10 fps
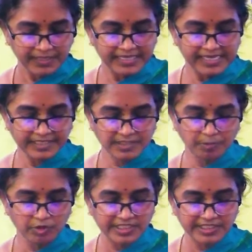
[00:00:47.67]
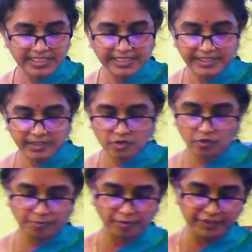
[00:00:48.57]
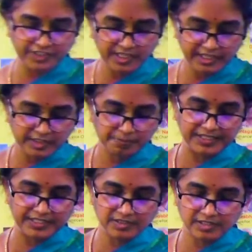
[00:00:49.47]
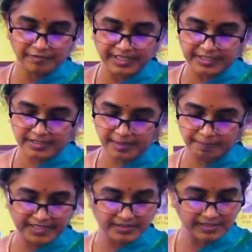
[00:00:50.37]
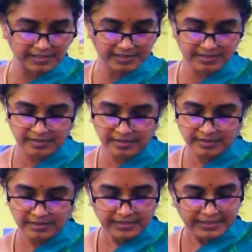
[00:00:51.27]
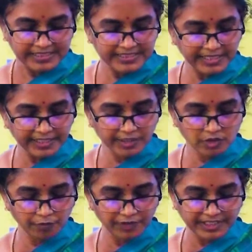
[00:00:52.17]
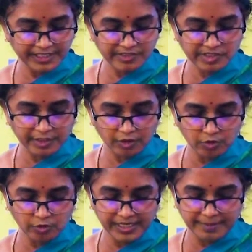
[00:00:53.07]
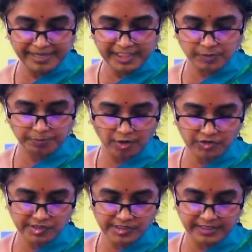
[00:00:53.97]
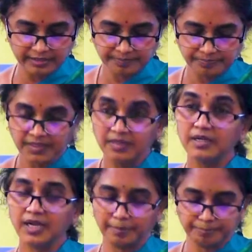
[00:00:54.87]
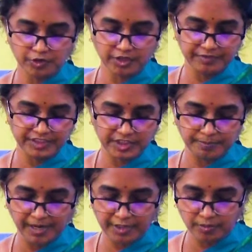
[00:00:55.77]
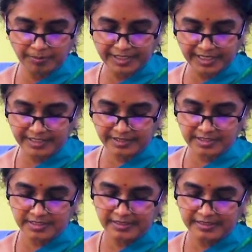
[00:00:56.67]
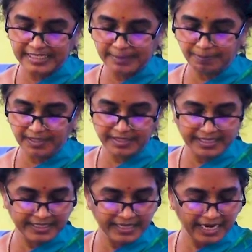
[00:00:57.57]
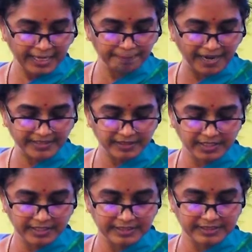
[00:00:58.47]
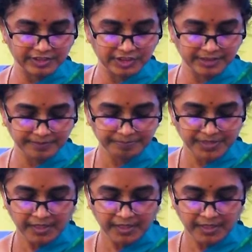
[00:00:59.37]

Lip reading: He has about 16 years of professional experience in various capacities. His areas of interest include image processing, computer vision biometrics, deep learning, and pattern recognition.